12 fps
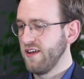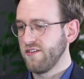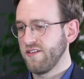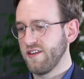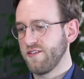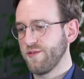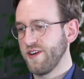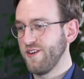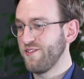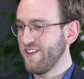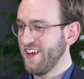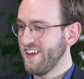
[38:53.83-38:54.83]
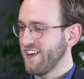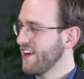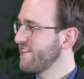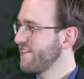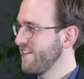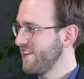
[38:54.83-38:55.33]
So that's where you take an
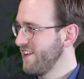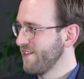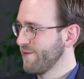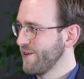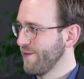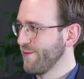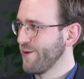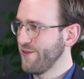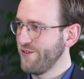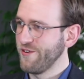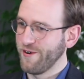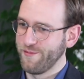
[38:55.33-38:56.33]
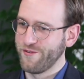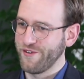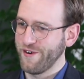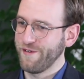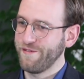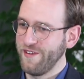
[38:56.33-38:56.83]
action in the real world, you
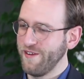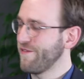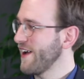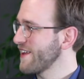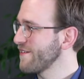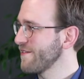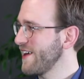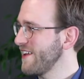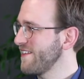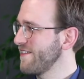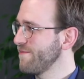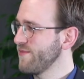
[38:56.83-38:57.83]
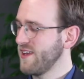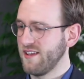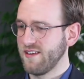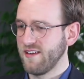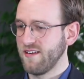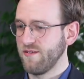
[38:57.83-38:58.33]
observe the effect of that,
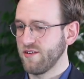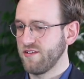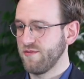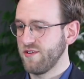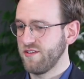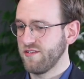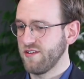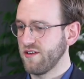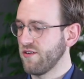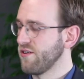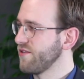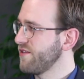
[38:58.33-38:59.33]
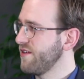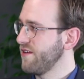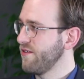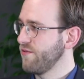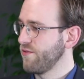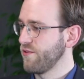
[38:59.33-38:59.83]
and which is then called,
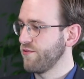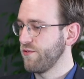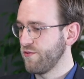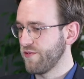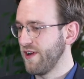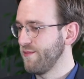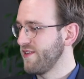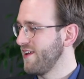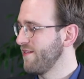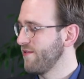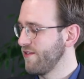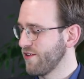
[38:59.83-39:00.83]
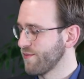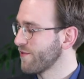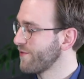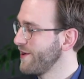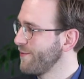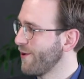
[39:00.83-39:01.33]
you should frame it in terms
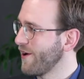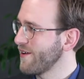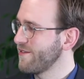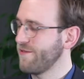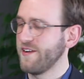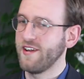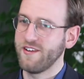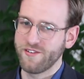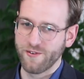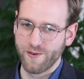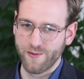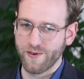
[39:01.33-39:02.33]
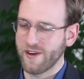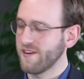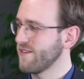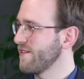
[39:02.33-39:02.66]
of reward, financial reward.